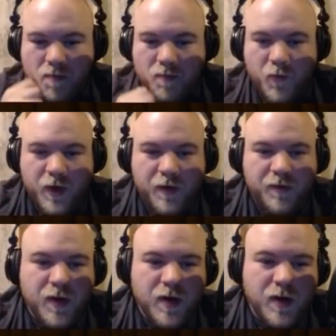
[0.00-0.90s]
We've
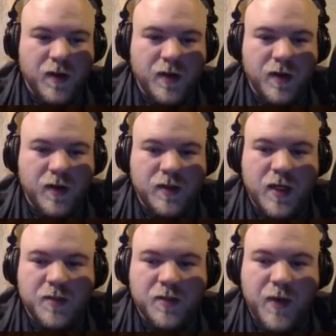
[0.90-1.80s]
done the
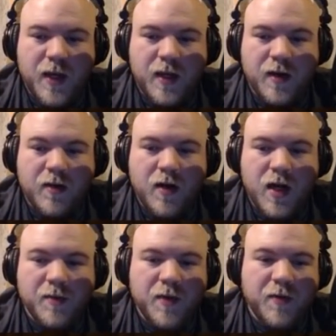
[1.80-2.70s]
Dustmane
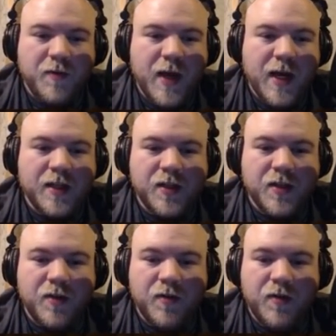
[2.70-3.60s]
Necrozma with
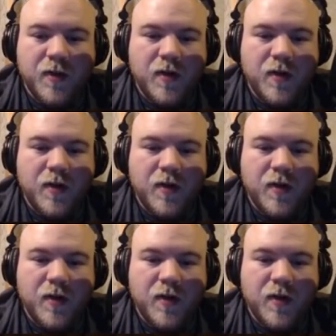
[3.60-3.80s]
Magnezone.